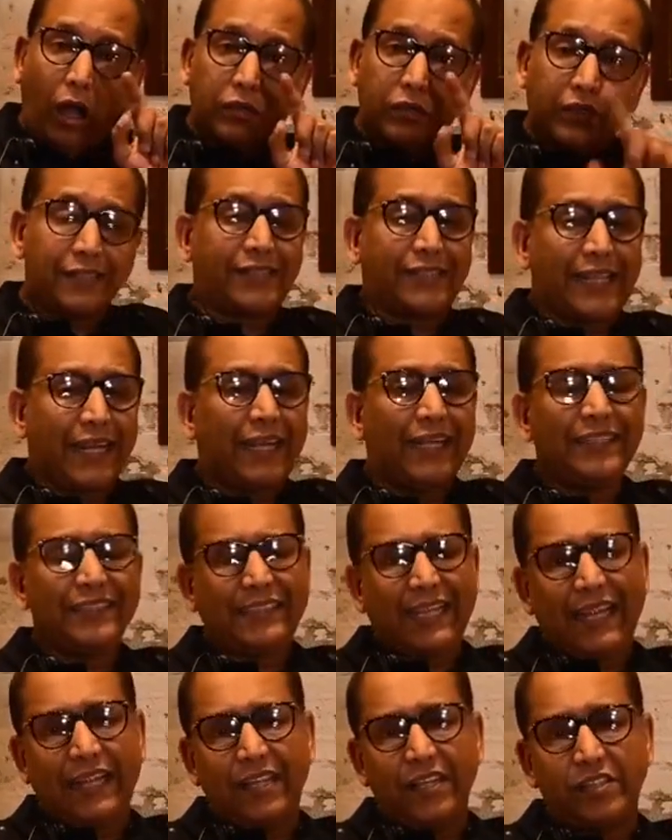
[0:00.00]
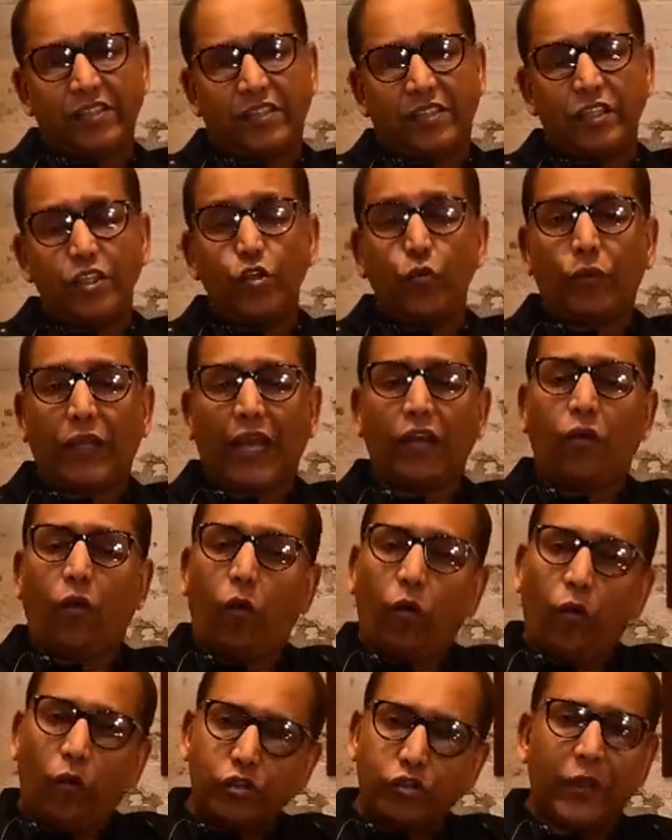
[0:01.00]
The second thing is you can
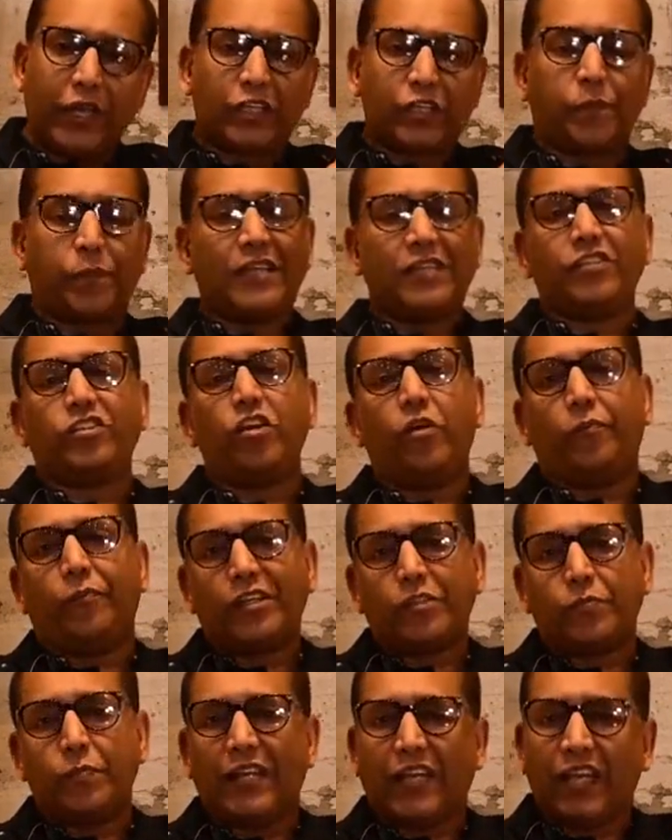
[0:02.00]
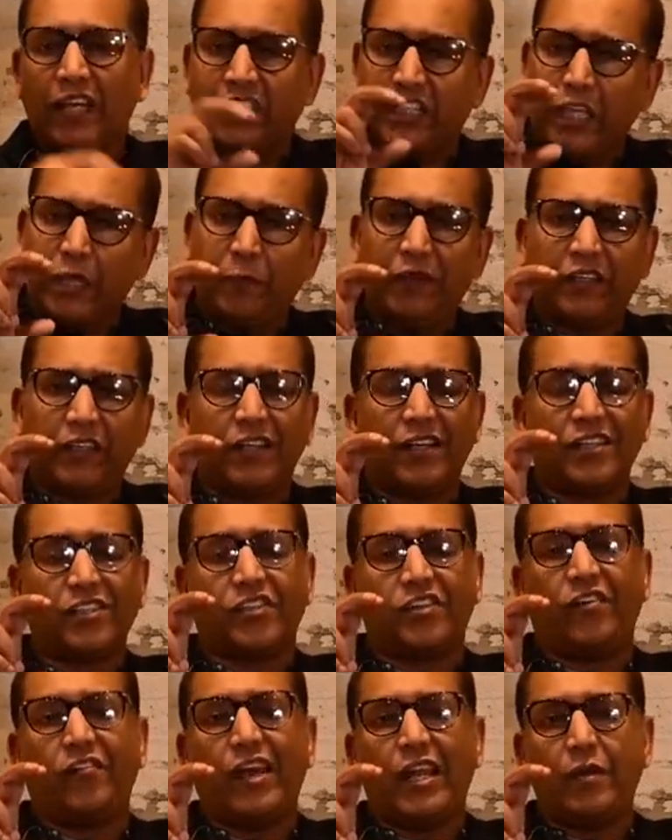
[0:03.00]
also express your breast milk and keep it in a
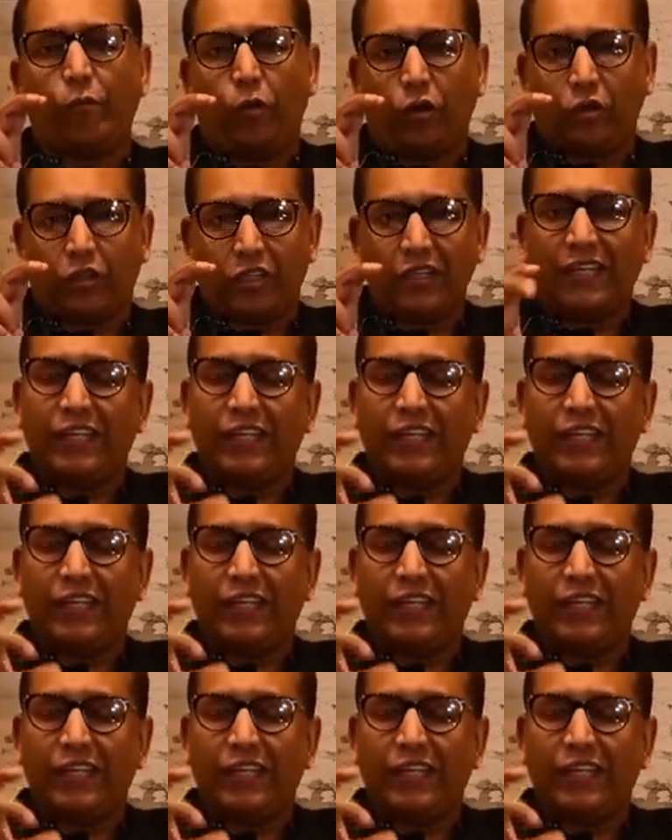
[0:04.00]
sterile bottle.